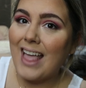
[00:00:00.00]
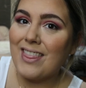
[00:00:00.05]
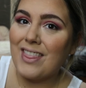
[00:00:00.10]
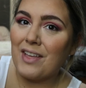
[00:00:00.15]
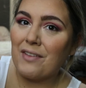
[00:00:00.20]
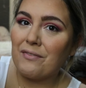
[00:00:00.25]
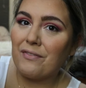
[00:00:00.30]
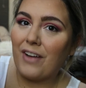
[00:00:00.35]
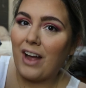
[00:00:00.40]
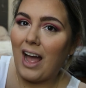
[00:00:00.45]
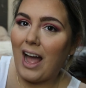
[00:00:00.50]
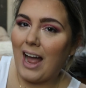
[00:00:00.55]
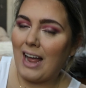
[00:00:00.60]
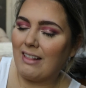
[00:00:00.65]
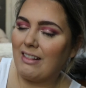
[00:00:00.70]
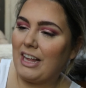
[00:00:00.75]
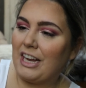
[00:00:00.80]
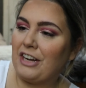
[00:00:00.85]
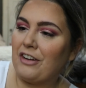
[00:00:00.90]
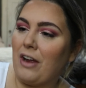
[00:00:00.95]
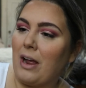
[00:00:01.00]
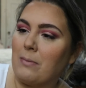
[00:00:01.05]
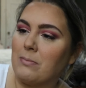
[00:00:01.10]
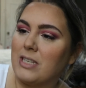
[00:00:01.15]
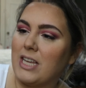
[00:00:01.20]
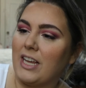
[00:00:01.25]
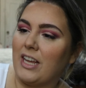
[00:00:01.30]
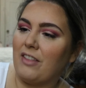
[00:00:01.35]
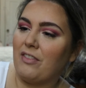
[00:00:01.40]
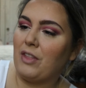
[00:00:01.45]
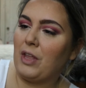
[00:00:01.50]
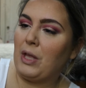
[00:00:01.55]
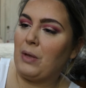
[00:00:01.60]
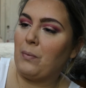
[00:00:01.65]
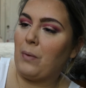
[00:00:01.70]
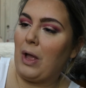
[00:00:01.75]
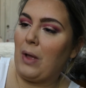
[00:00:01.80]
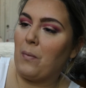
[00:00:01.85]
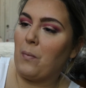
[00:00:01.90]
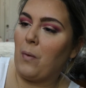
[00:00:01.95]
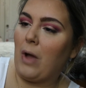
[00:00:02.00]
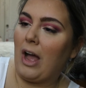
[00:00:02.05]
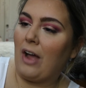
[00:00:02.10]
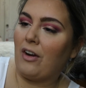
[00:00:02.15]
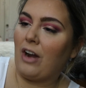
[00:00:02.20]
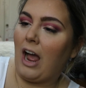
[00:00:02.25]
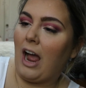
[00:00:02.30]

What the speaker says: And then for highlighter, I'm taking the Wet n Wild